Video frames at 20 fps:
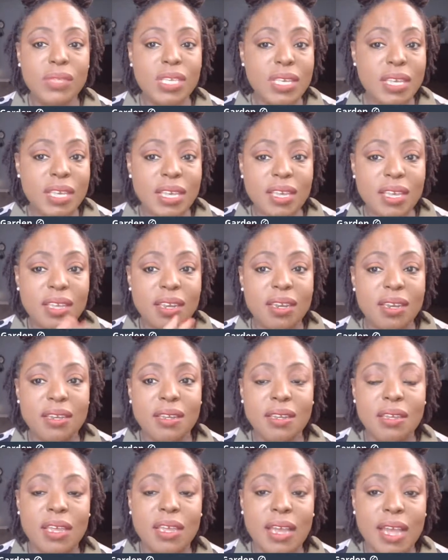and
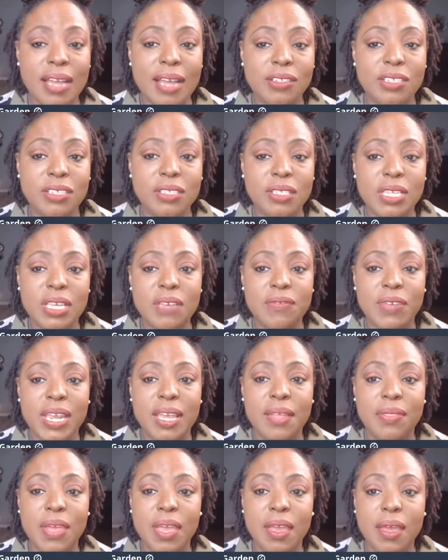I just leave it
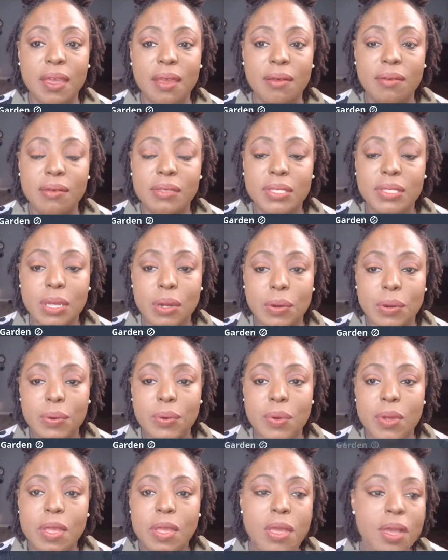at that.
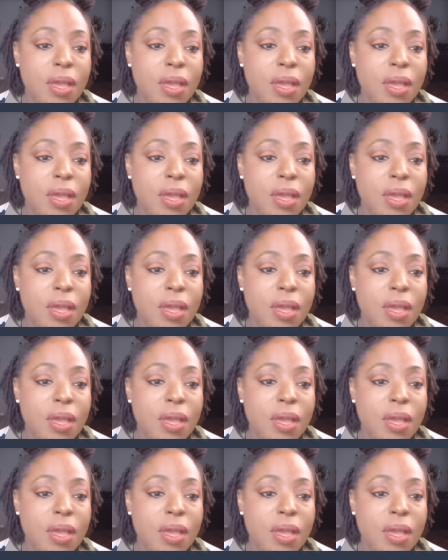So